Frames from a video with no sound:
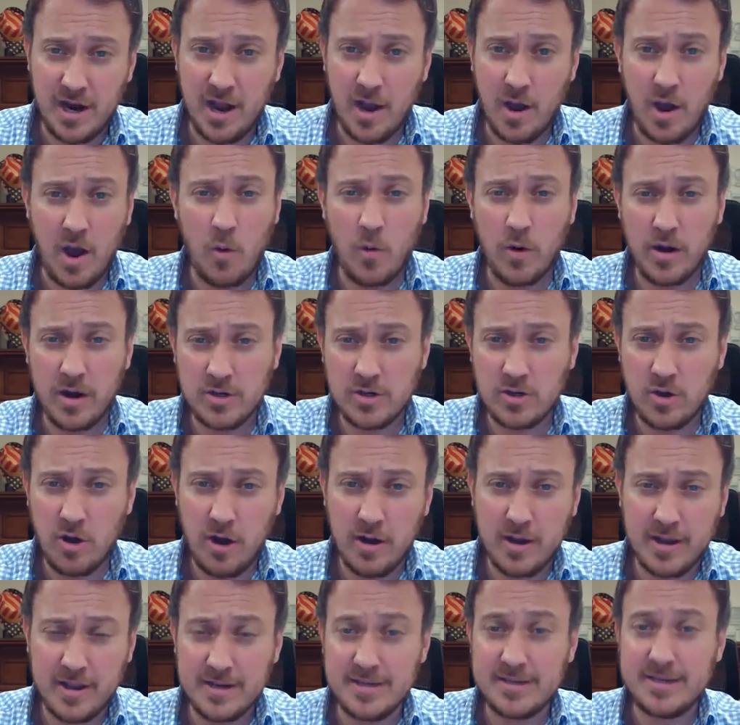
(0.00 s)
I, I want to
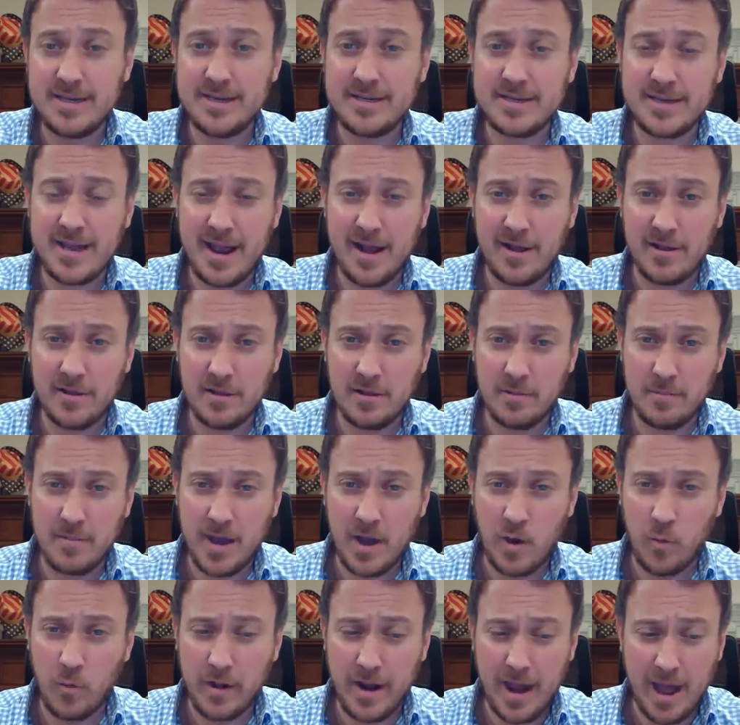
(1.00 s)
talk in detail
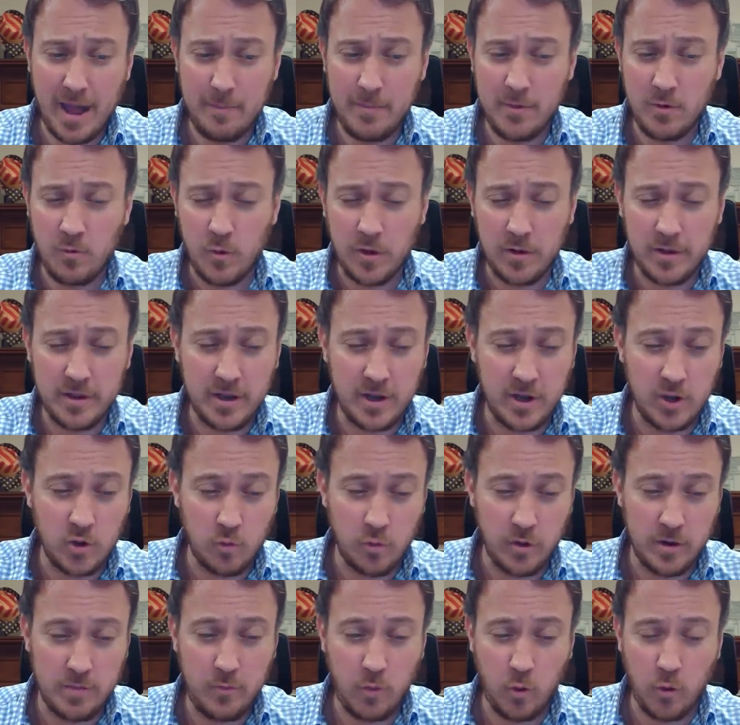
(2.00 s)
about what happened. Really good
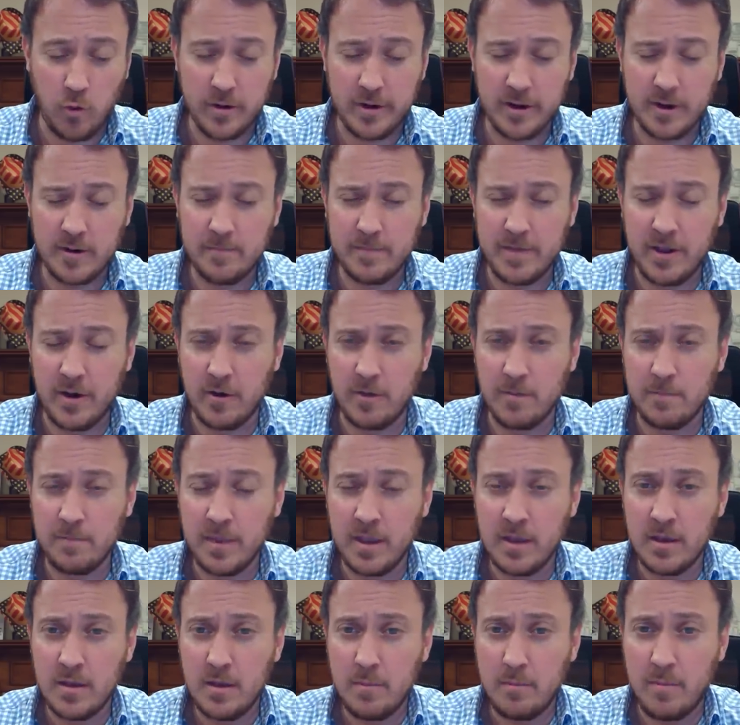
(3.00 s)
reporting here
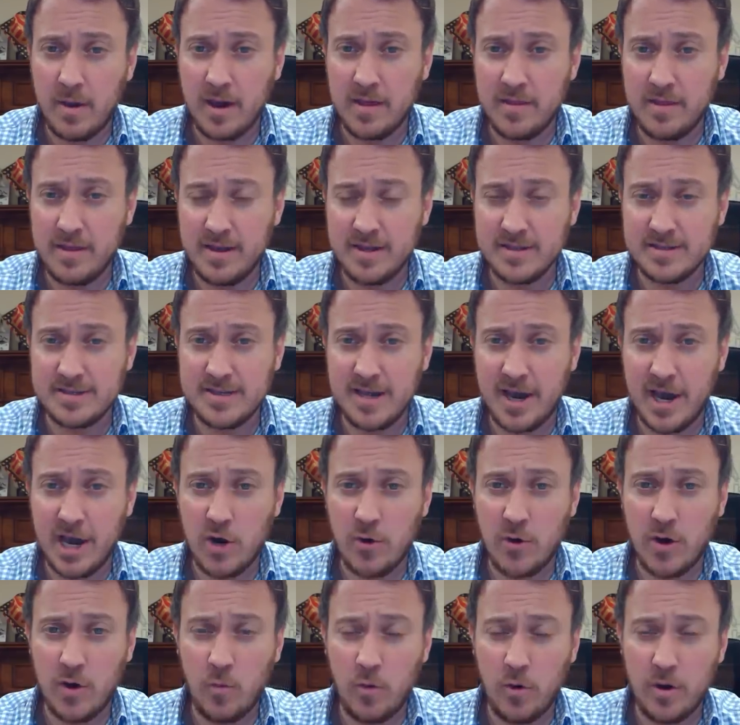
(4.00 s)
by the
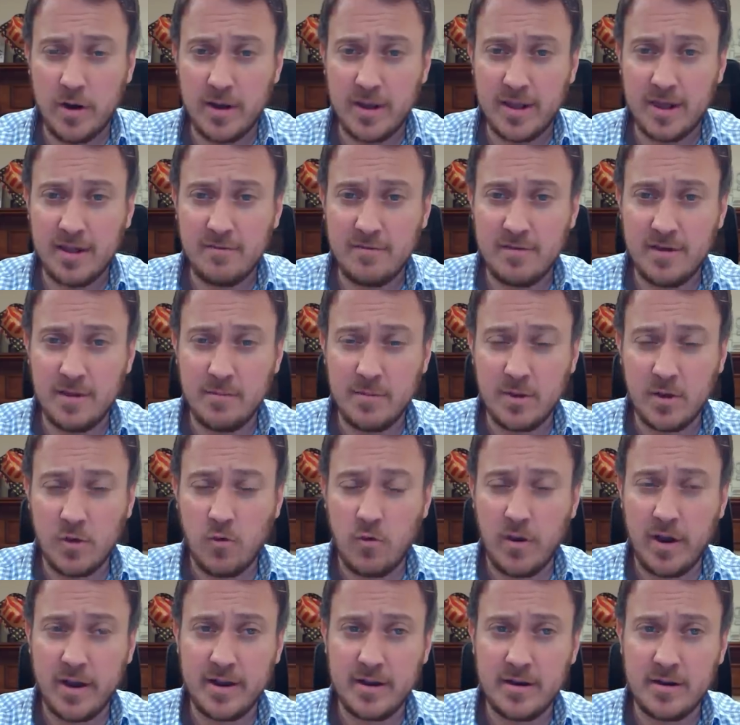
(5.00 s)
insider. I want to give them the
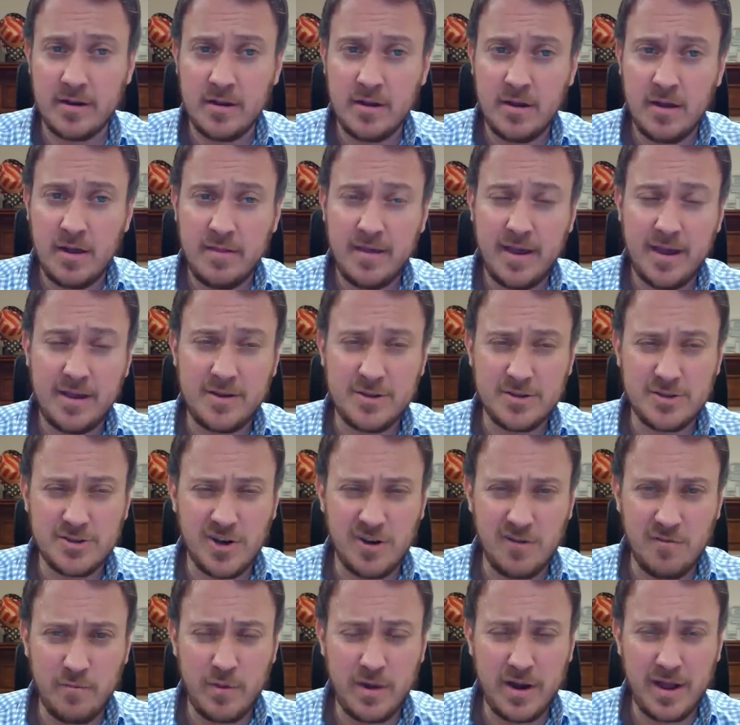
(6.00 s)
credit they
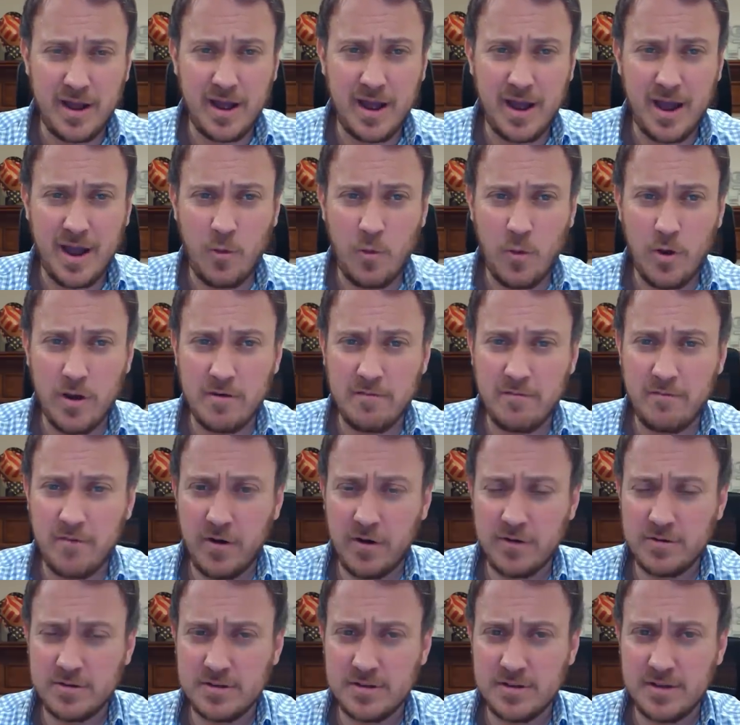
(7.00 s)
deserve. But I, I want to
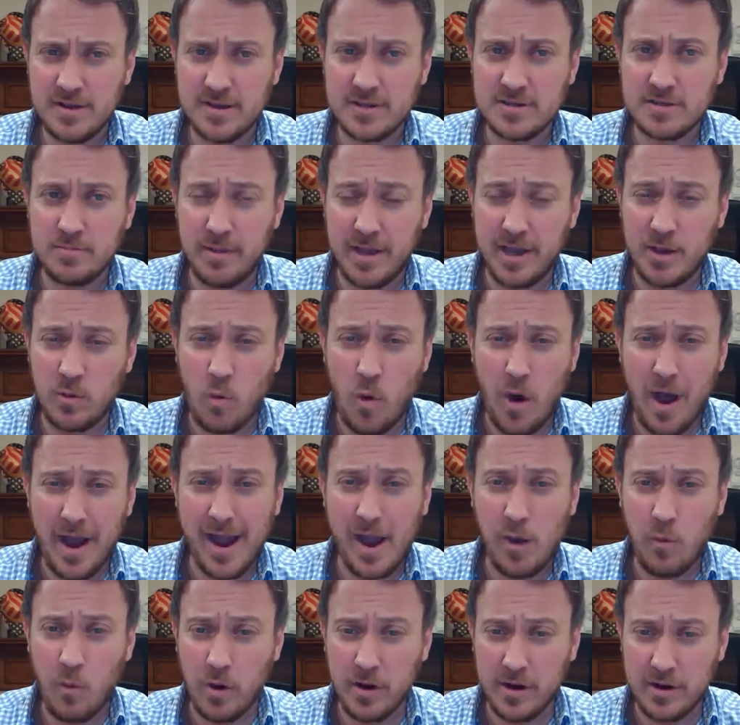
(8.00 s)
first explain why
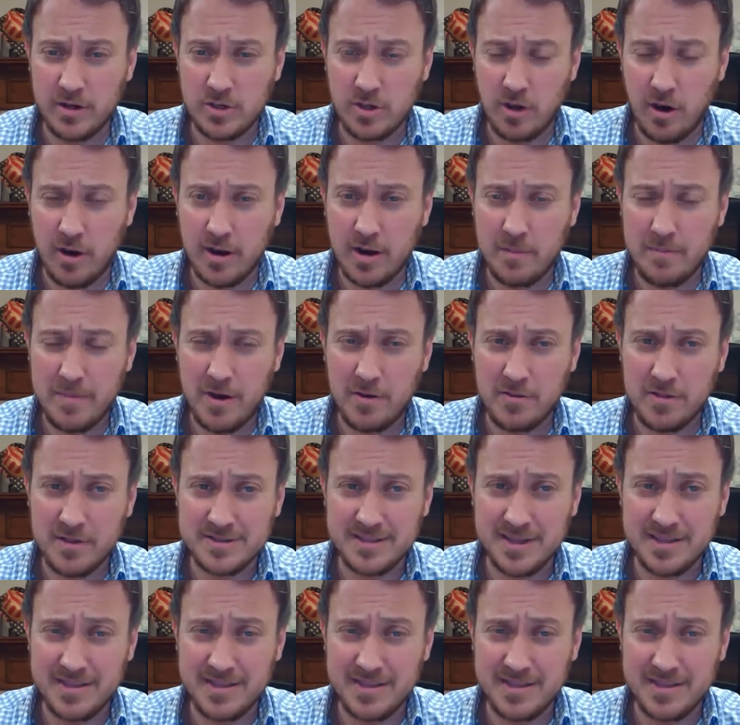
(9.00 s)
I want to talk about this.